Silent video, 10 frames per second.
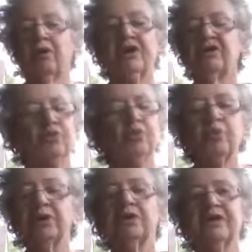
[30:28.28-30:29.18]
is
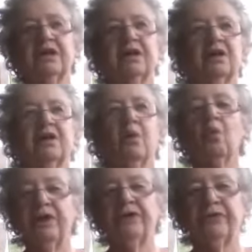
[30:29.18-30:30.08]
really
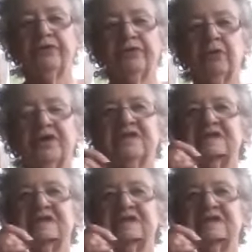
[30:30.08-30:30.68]
wonderful. It's